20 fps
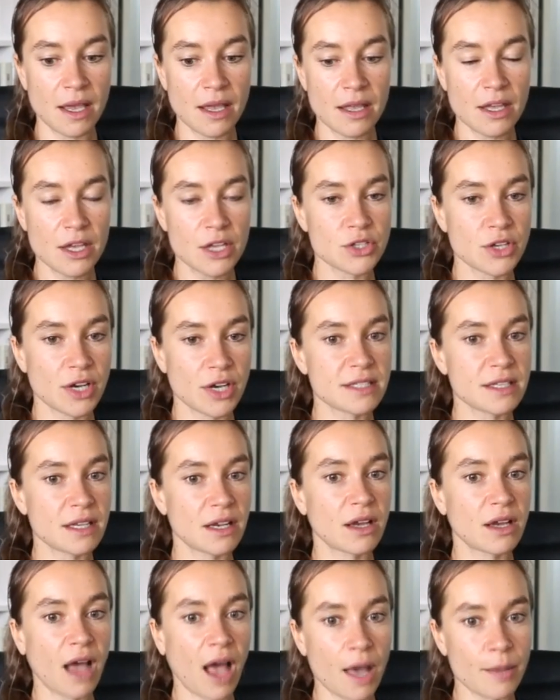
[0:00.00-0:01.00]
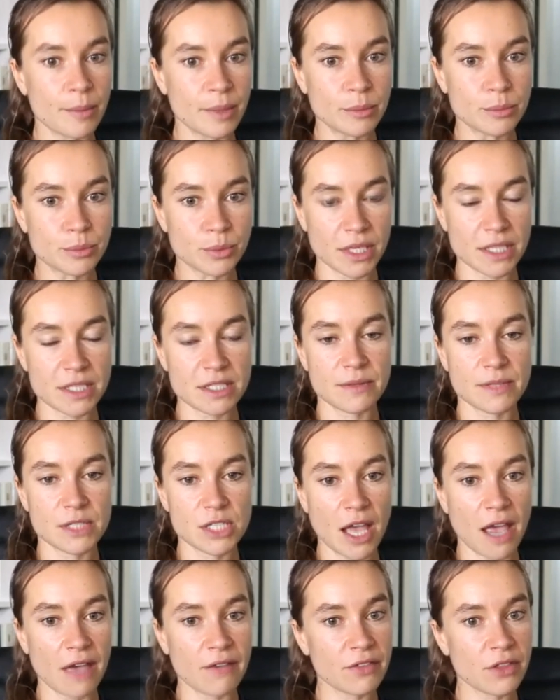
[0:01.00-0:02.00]
So there's other common breeds which
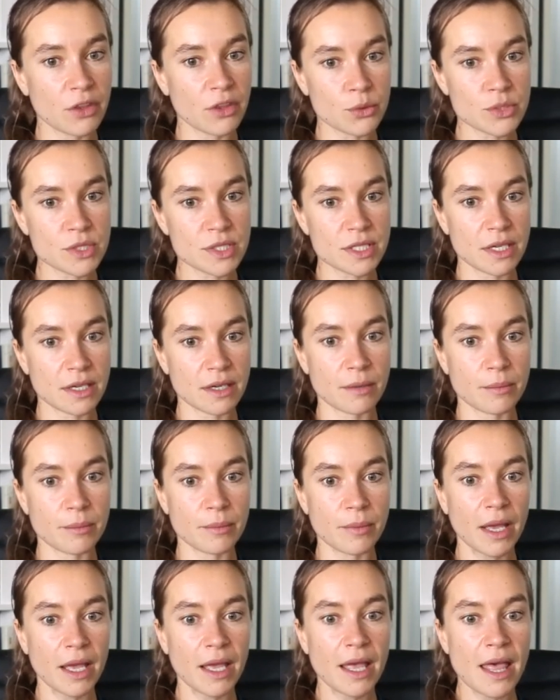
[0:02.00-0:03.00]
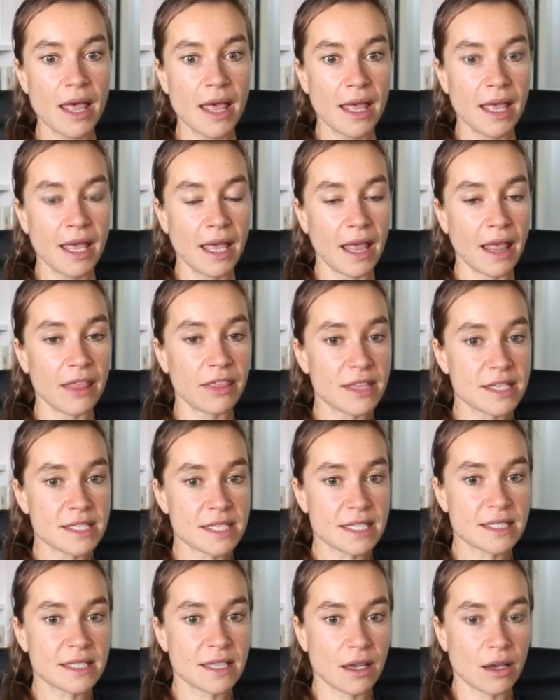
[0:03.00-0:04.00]
have those. And this
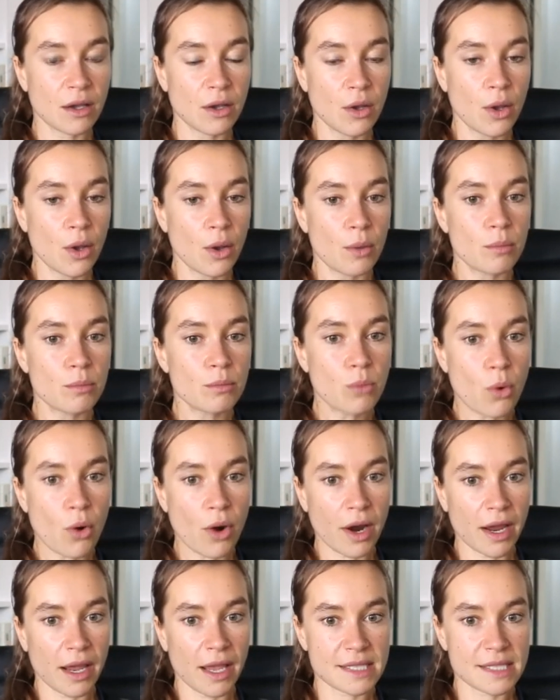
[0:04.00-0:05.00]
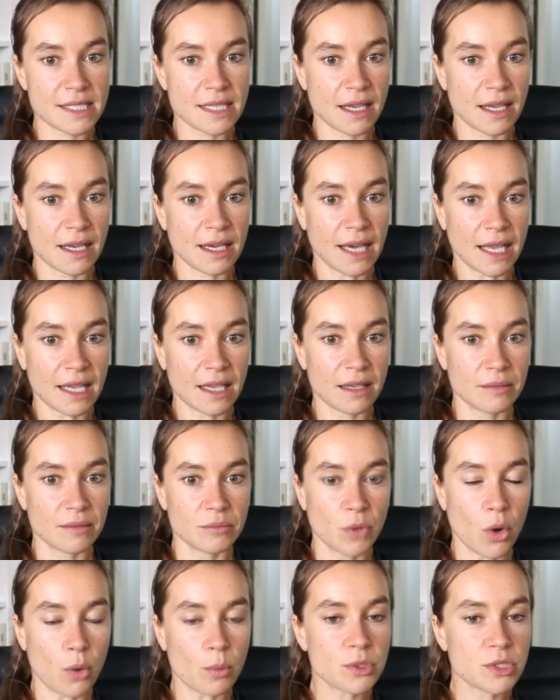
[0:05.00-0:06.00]
is a more as a, like,
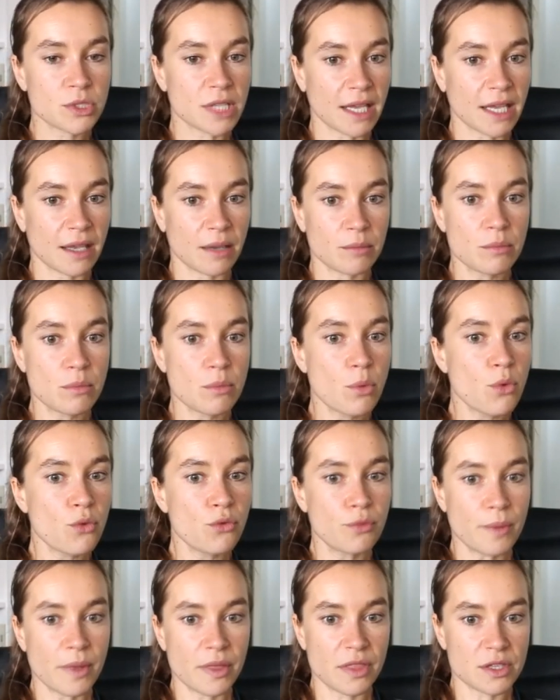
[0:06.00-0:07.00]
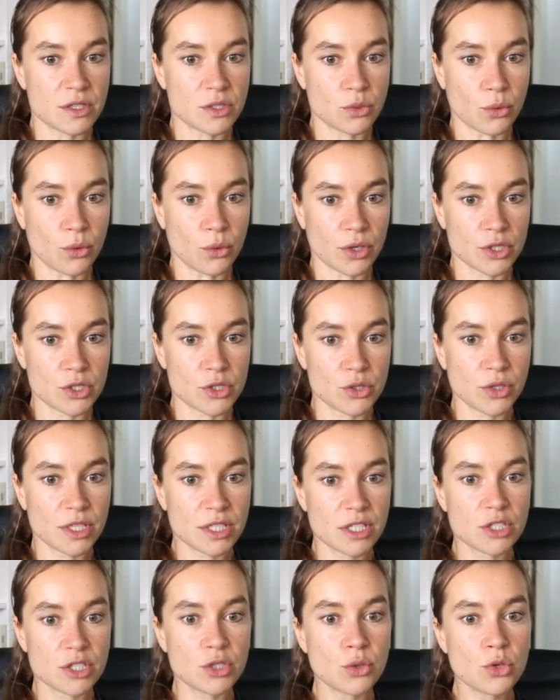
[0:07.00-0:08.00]
almost like a movement disorder. So this
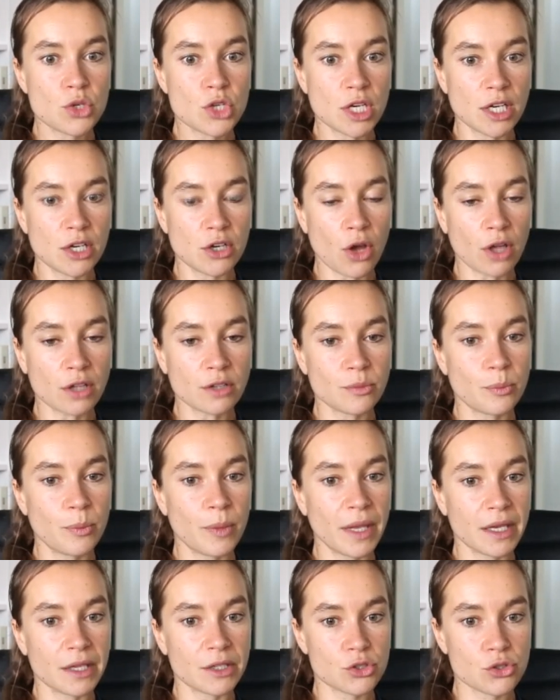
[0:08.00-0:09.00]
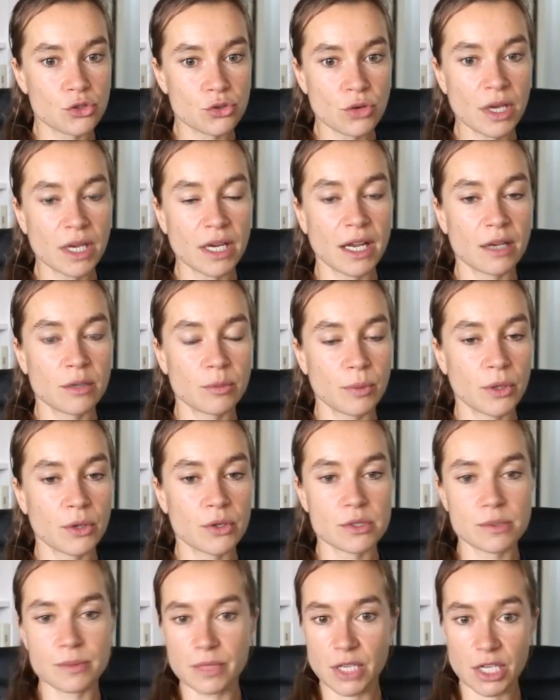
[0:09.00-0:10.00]
is usually not being treated
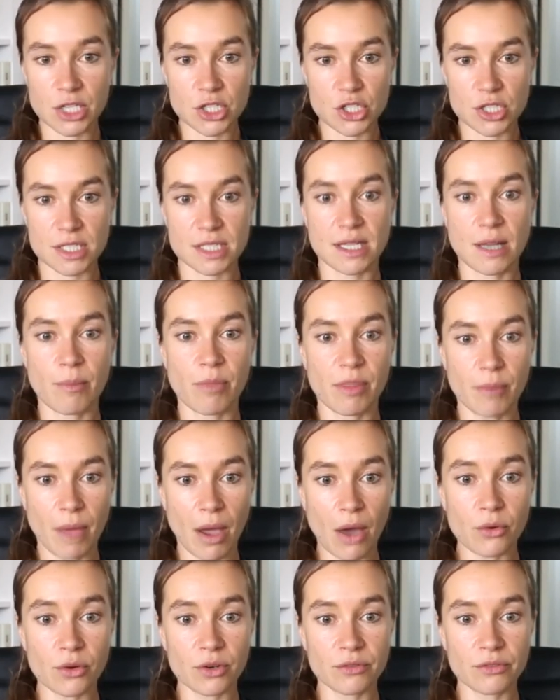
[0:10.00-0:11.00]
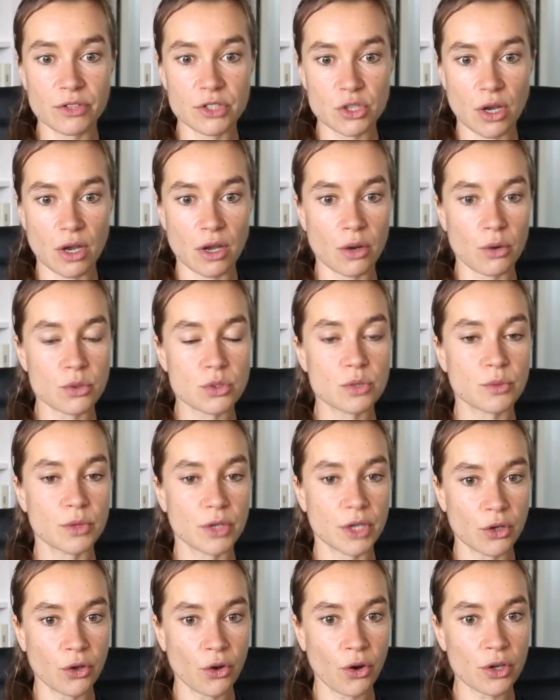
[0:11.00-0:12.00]
because we can just snap them out, which I also would
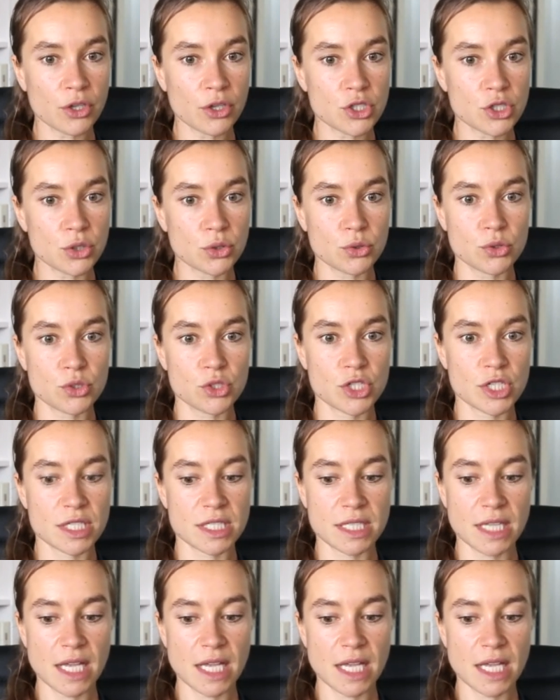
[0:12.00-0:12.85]
encourage you to just